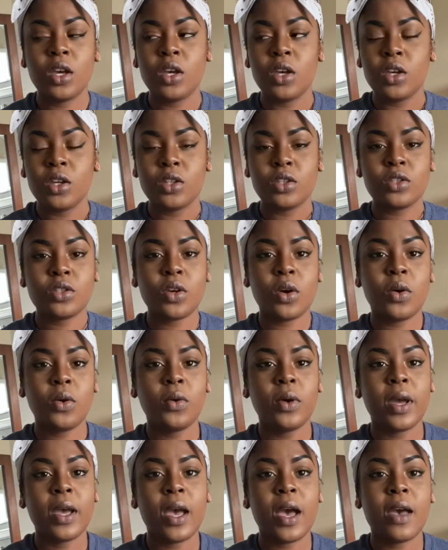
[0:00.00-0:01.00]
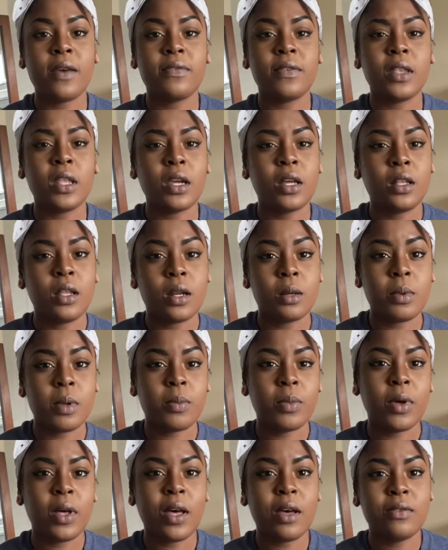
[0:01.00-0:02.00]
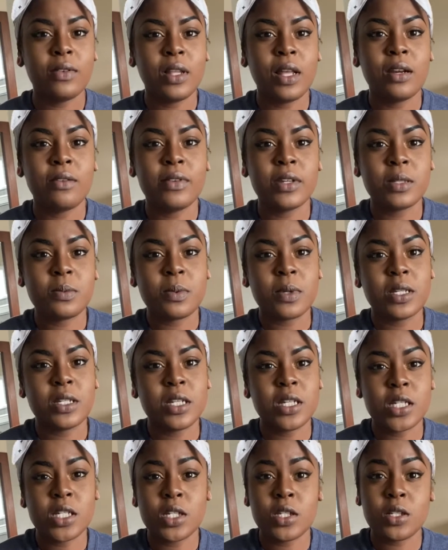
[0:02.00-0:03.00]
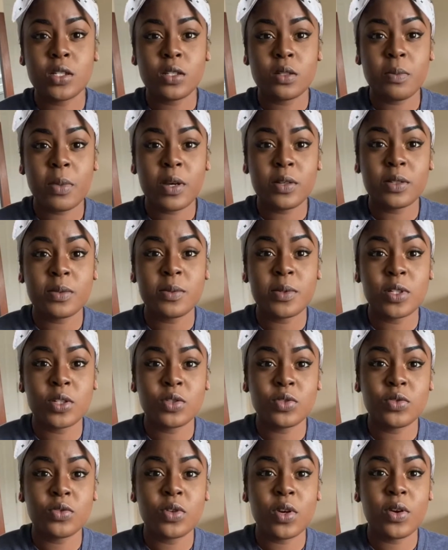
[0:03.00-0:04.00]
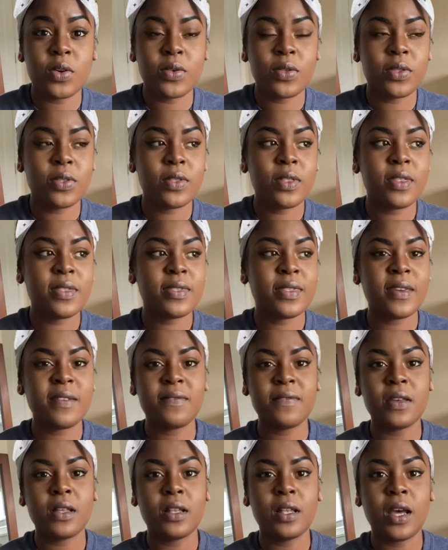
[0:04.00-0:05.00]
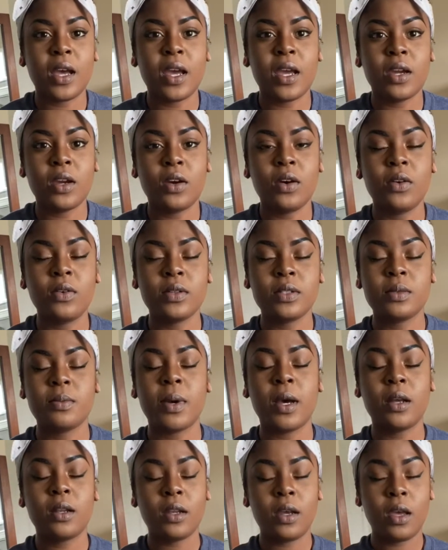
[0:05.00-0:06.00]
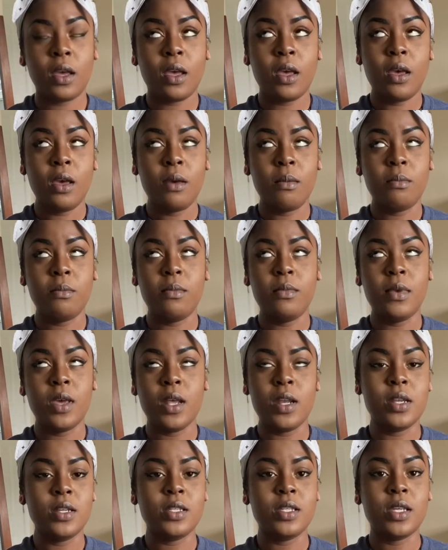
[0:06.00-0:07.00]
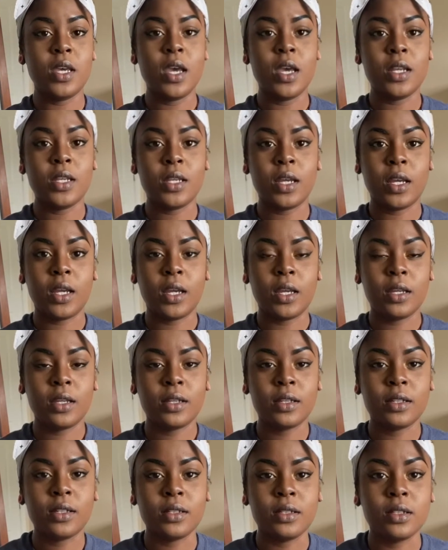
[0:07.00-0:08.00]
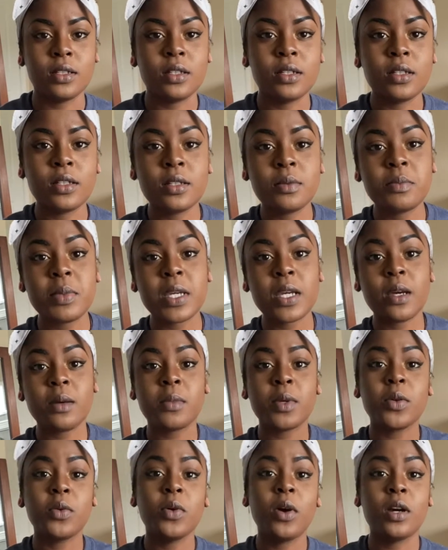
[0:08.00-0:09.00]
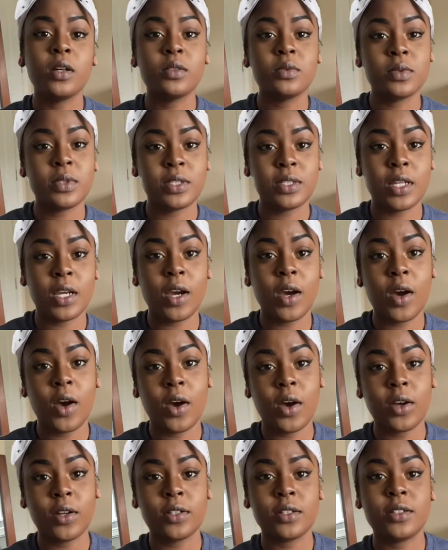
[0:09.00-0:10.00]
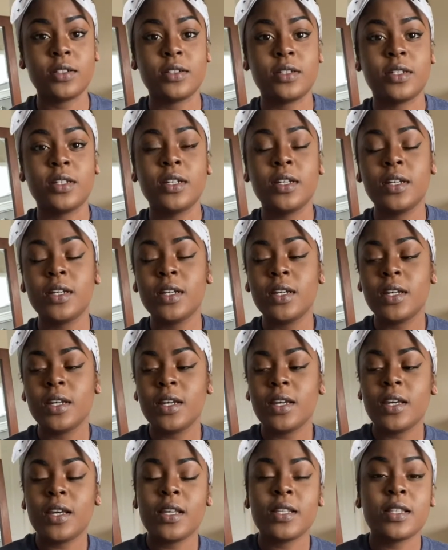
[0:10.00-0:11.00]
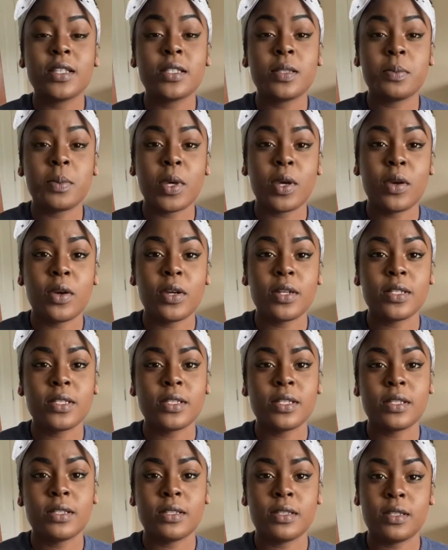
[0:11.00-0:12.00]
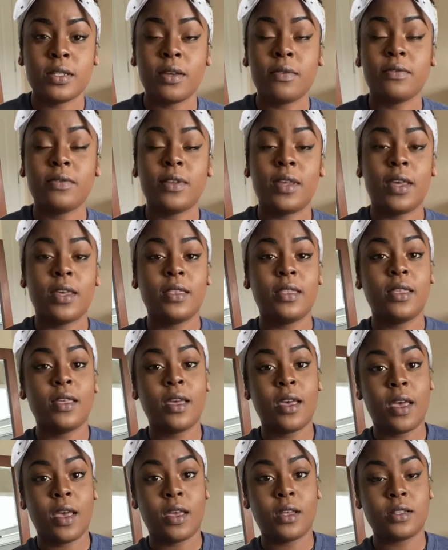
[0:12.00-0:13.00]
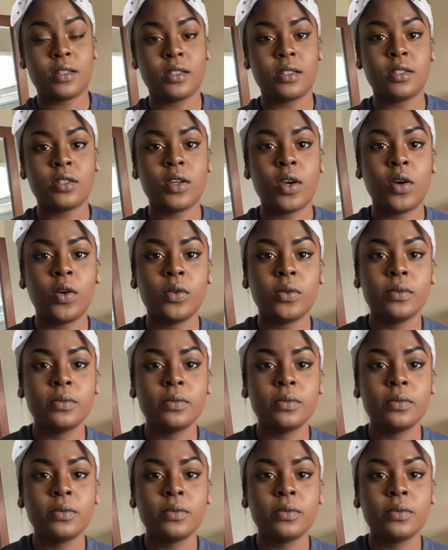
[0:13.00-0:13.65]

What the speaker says: So I feel like a lot of people have a lot of expectations about spiritual growth. They feel like, oh, it's about meditating and becoming one with the gods and the spirits and stuff like that. So